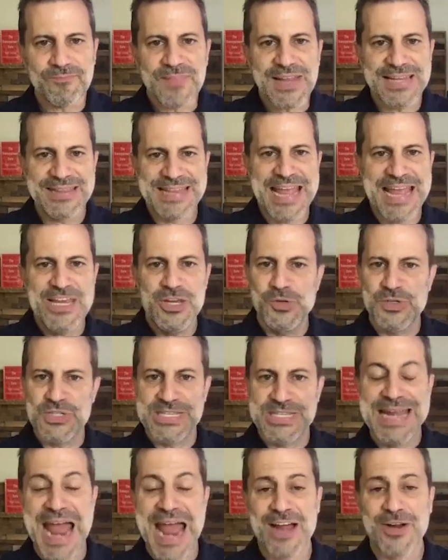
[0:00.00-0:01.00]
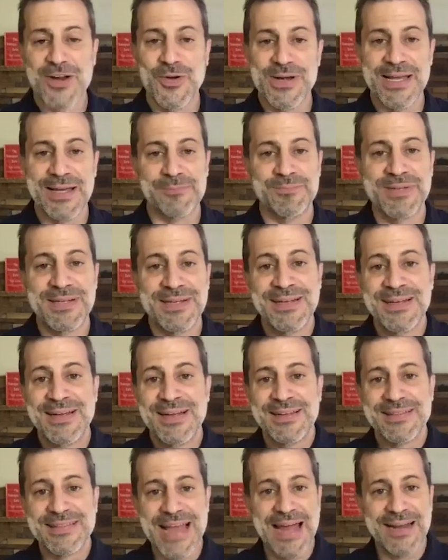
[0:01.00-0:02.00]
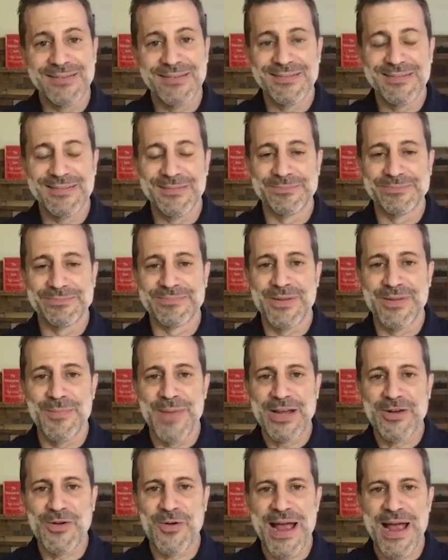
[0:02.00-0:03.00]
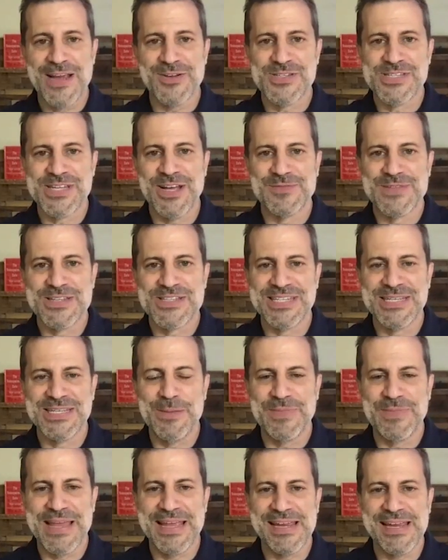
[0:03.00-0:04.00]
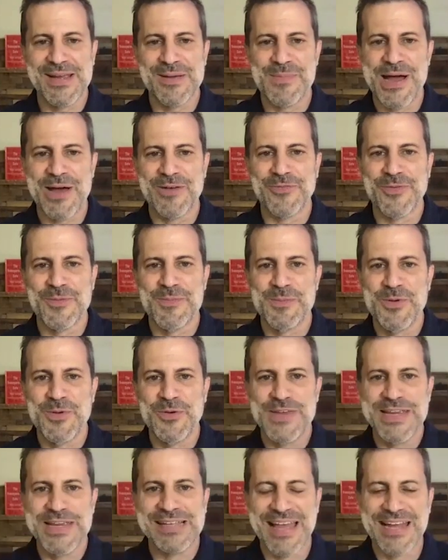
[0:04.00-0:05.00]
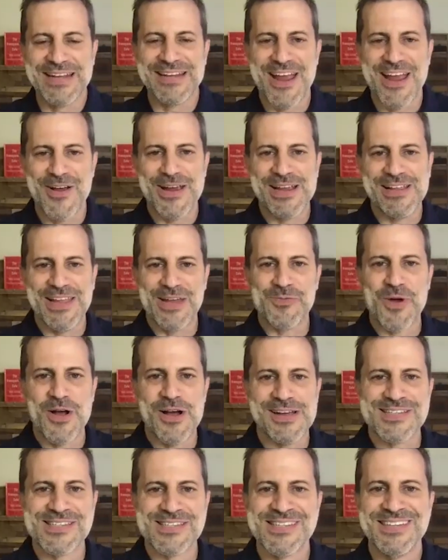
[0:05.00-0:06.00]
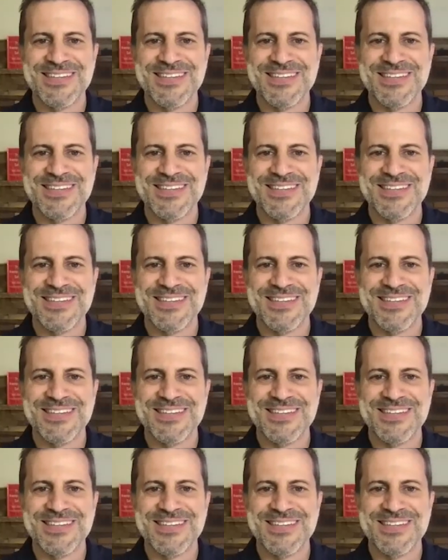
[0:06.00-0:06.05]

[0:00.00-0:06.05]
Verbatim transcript: They used an acronym that you might cry yourself to sleep thinking about from the movie Glengarry Glen Ross,